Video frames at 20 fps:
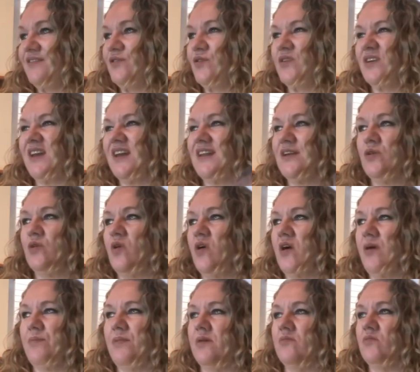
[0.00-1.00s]
kind of got
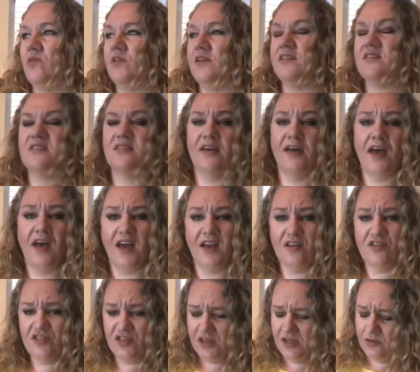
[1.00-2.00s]
a bit more into
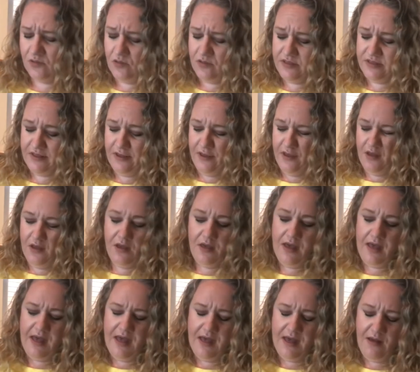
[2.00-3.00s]
eyeshadows.
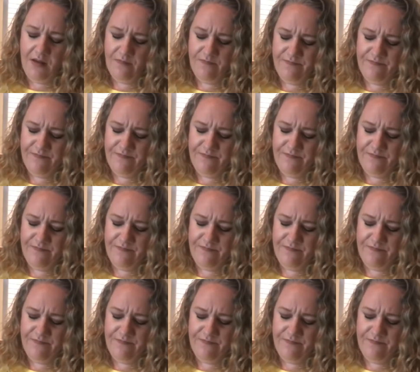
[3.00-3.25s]
Now